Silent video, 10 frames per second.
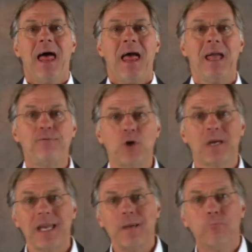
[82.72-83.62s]
If you're
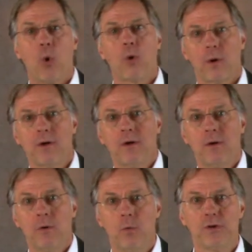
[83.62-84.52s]
getting bored
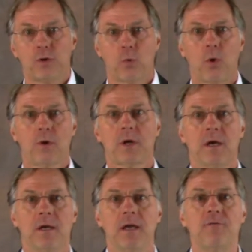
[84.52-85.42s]
with your work,
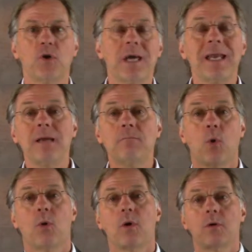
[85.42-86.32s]
if you're getting
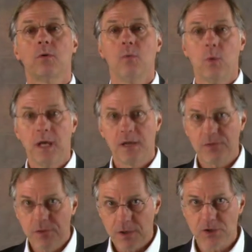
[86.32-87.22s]
bored with
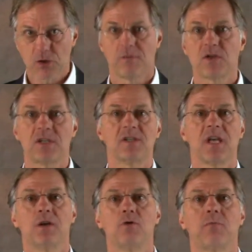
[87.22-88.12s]
the services
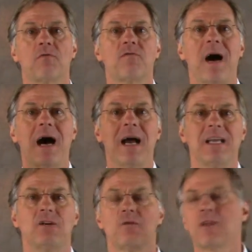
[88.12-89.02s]
that you provide
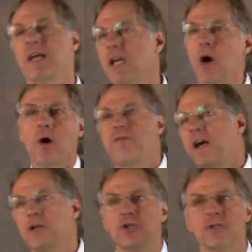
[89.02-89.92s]
and you're thinking, oh, if I
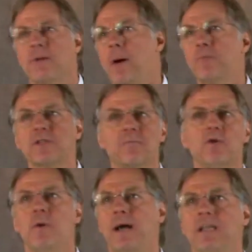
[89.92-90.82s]
could just come up with some
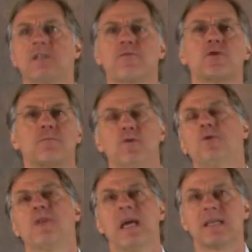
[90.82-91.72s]
new ideas for some
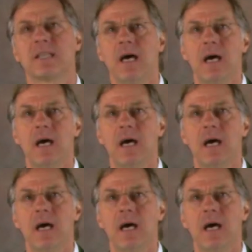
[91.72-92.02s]
new things,